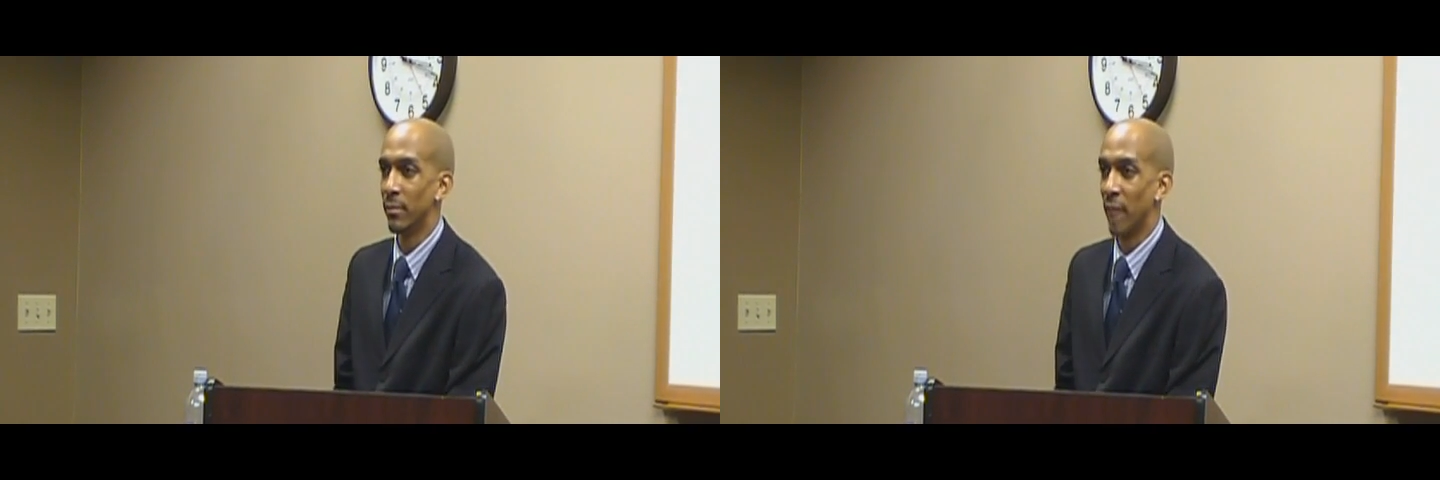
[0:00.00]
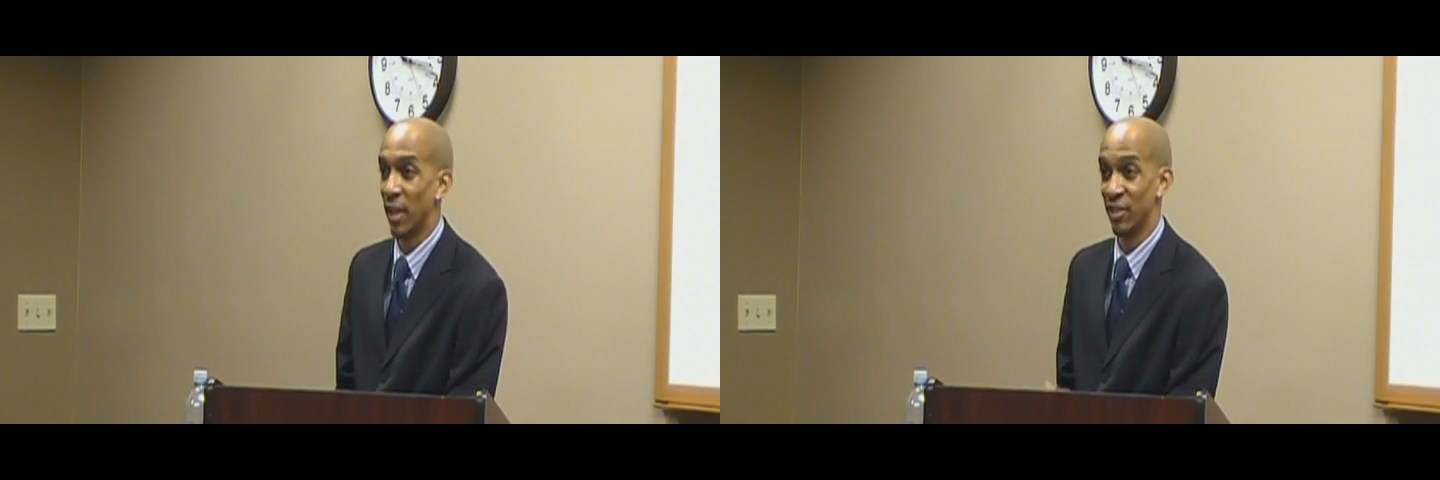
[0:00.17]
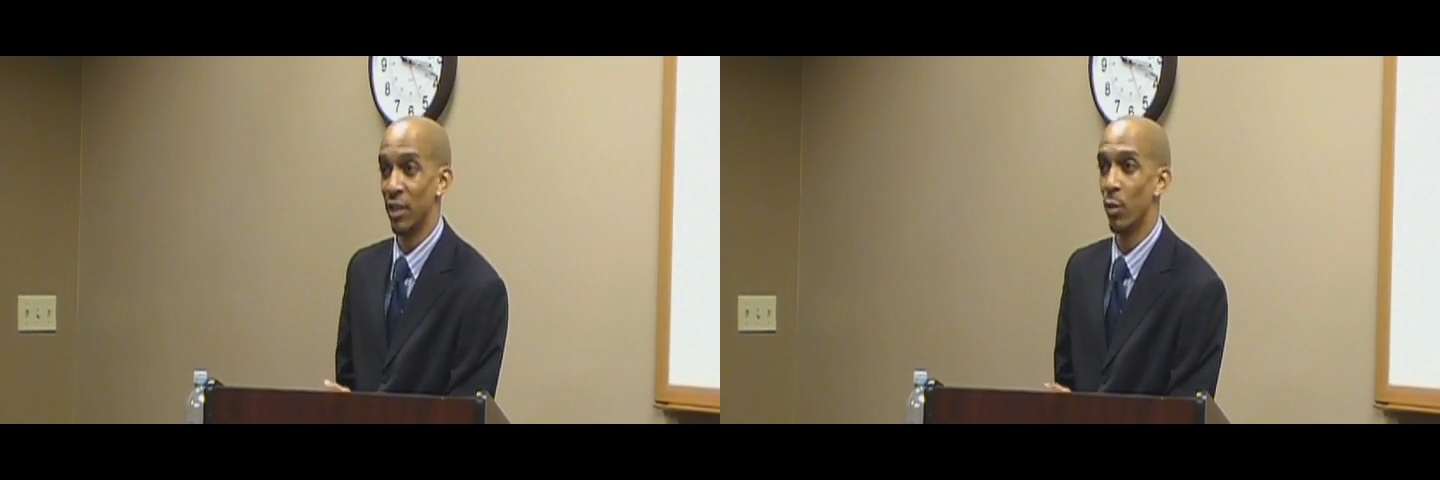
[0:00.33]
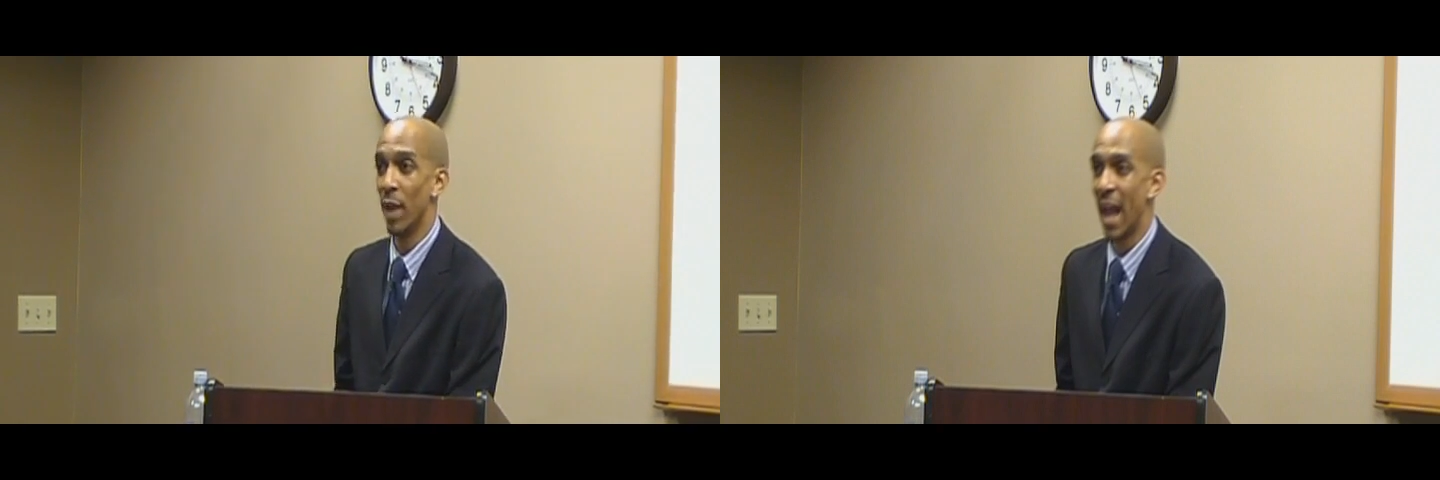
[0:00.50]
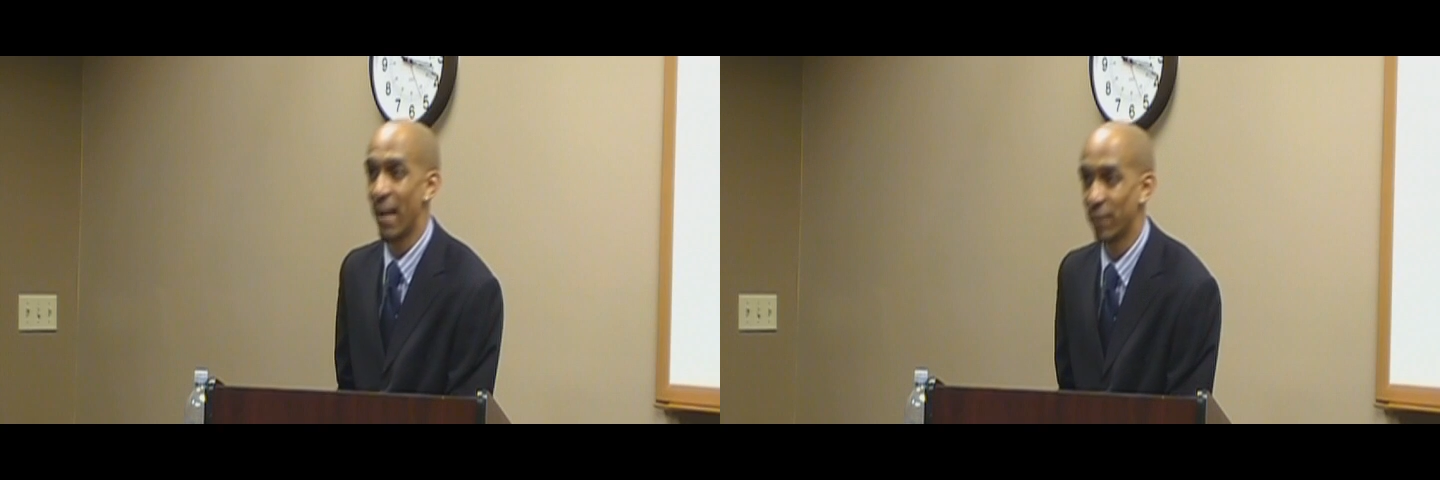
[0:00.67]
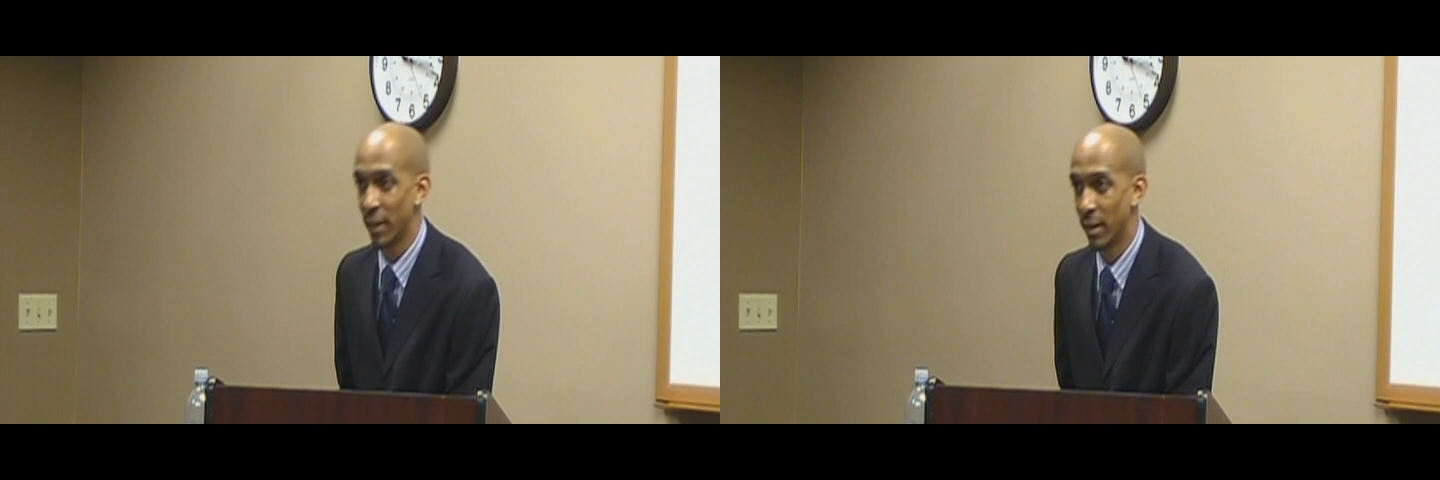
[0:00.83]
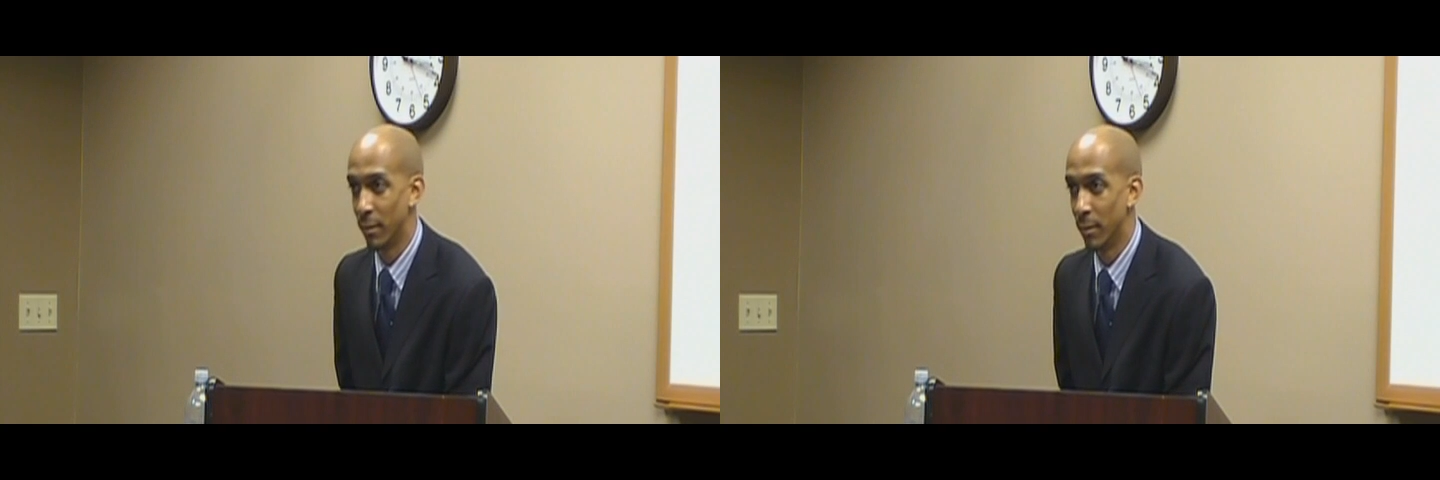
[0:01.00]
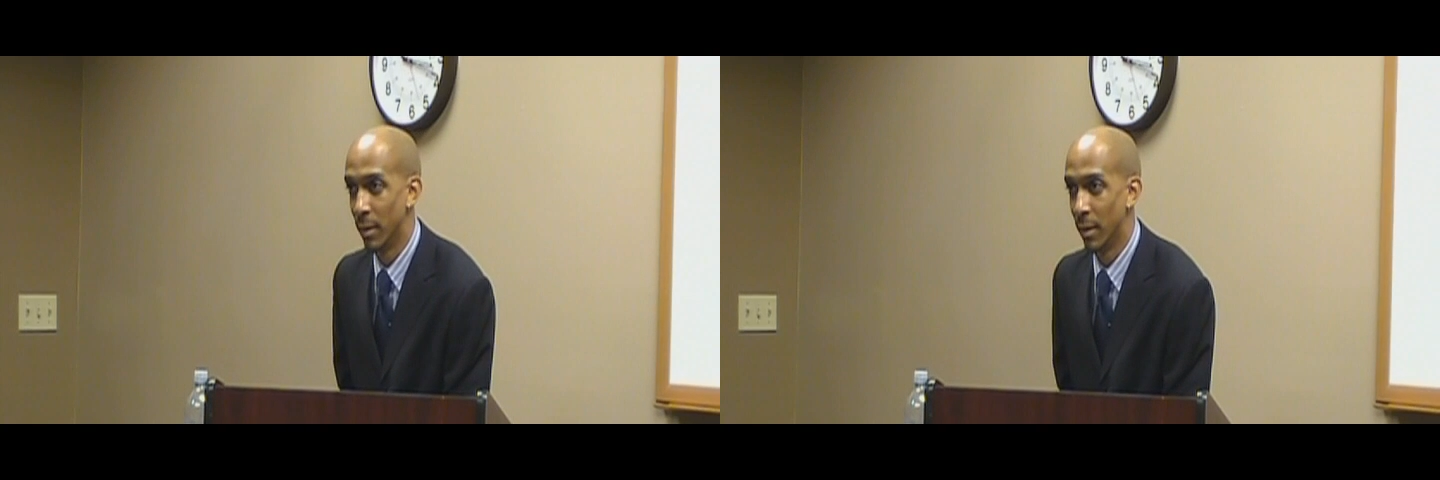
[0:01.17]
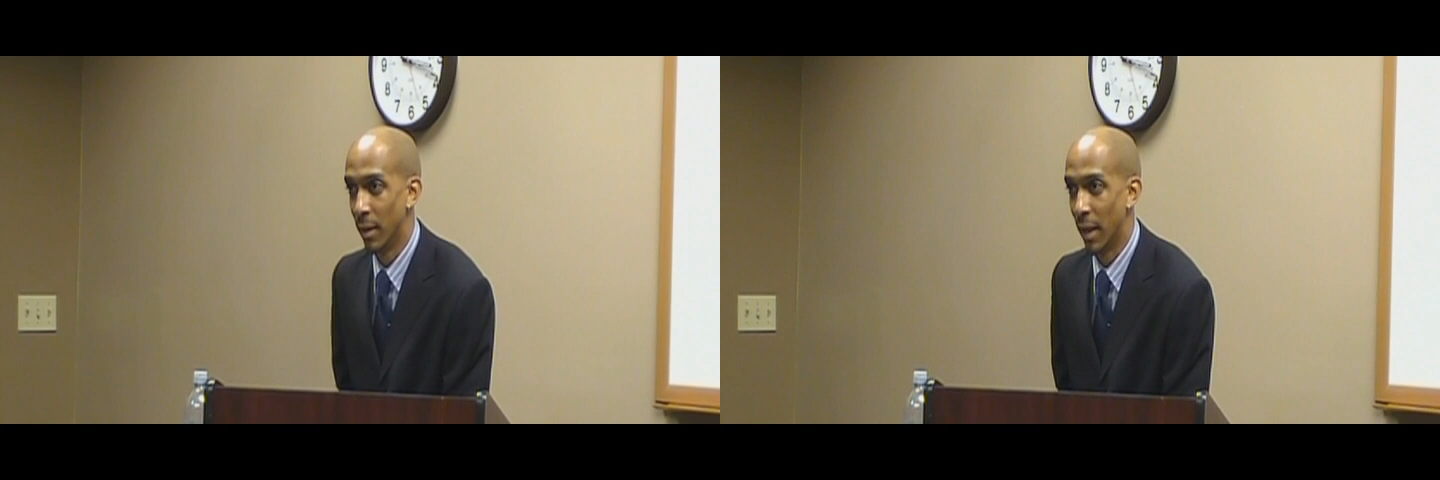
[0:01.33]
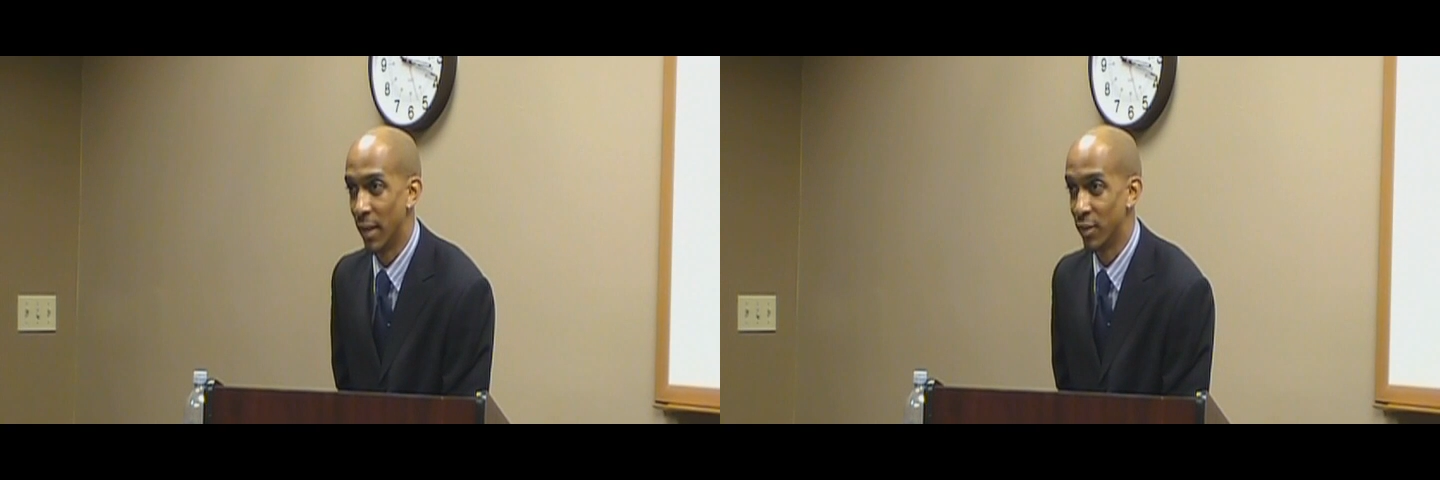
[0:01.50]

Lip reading: And she went after him. And